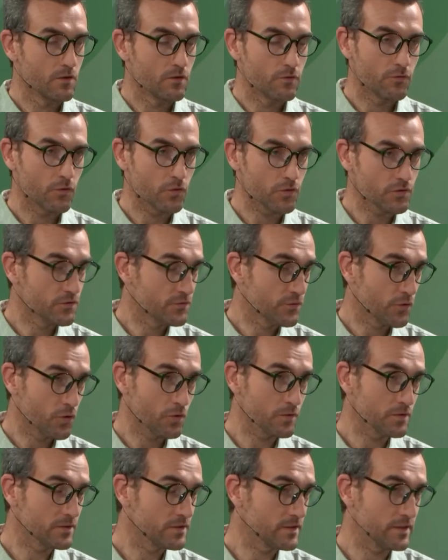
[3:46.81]
Forest
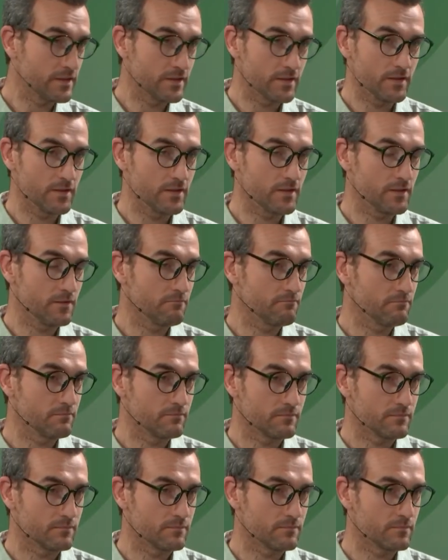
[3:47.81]
Forward um,
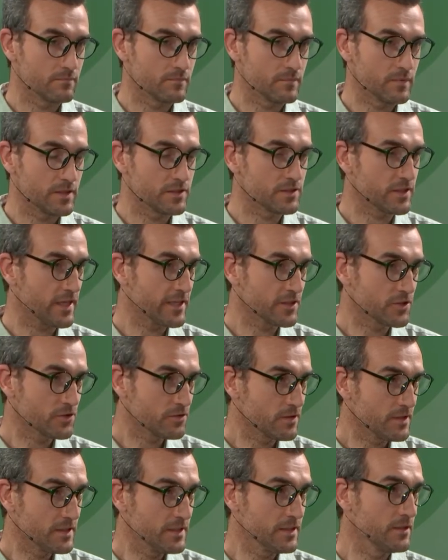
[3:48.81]
is
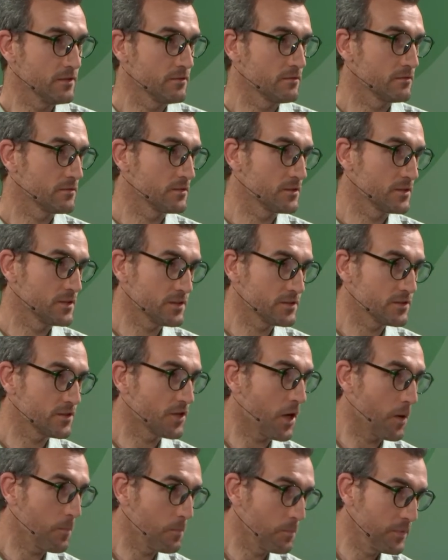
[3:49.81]
actually just a
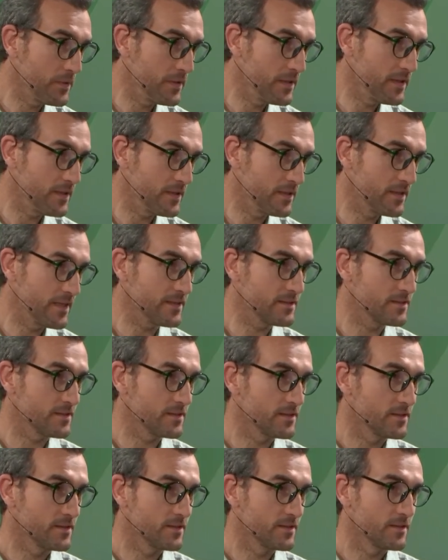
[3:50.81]
company that
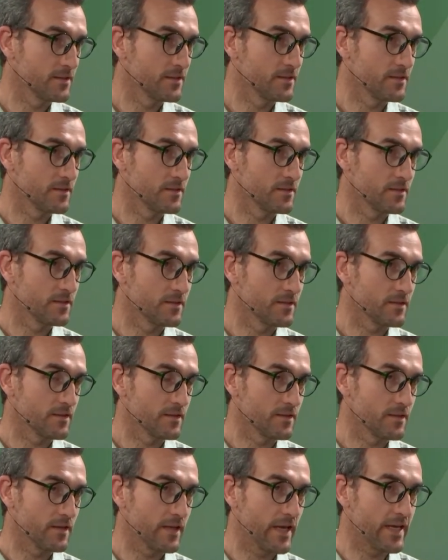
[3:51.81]

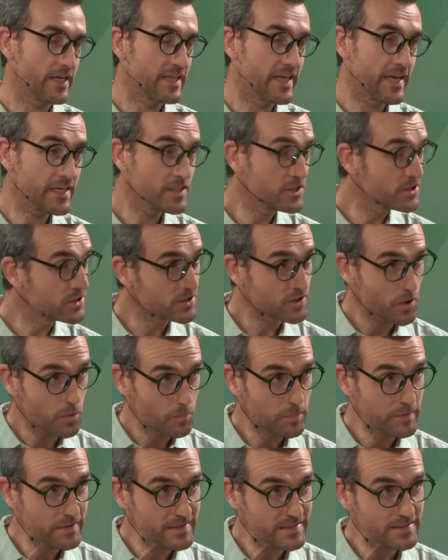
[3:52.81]
engages
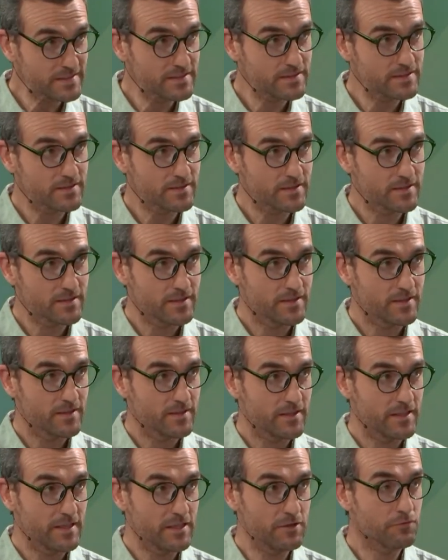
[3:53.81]
companies
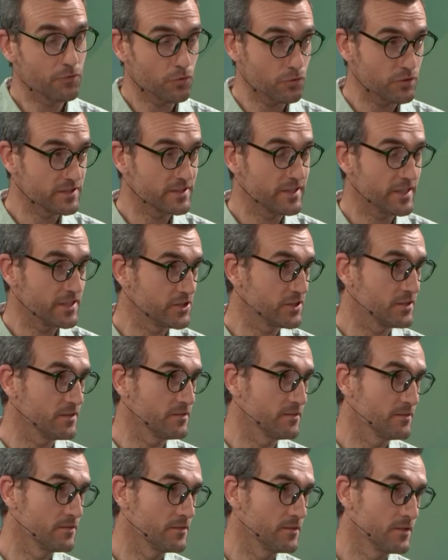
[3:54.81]
in forestation.
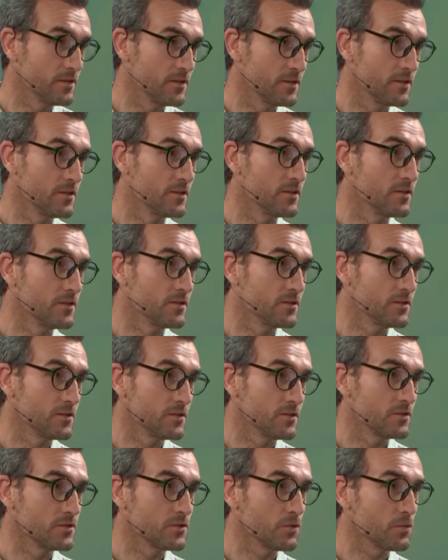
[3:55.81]
Mm -hmm.
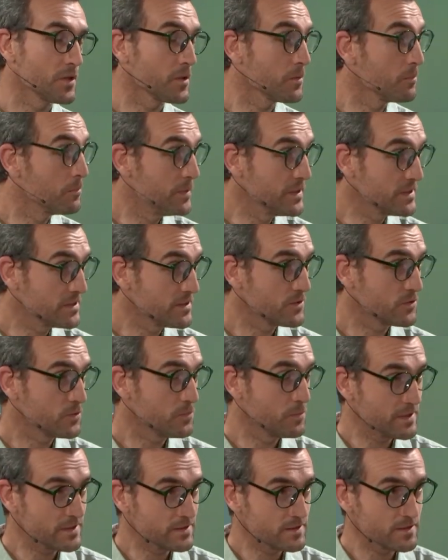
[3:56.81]
So we are a business to
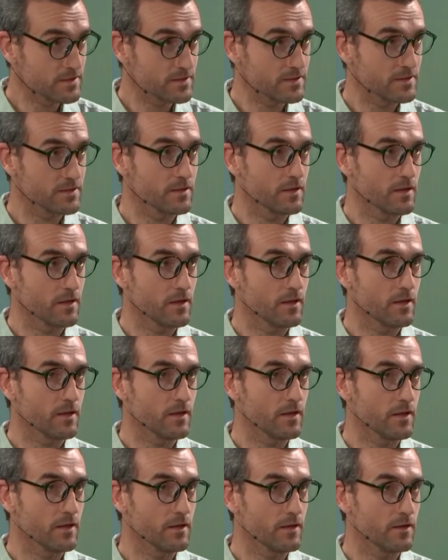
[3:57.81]
business
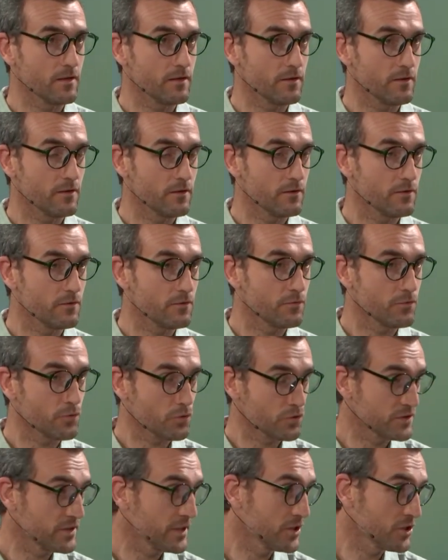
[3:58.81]
uh,
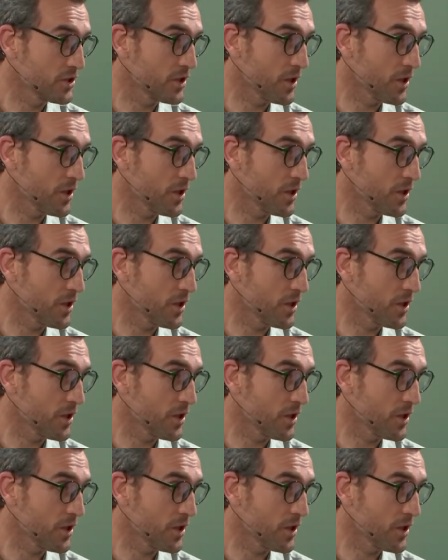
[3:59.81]
forestation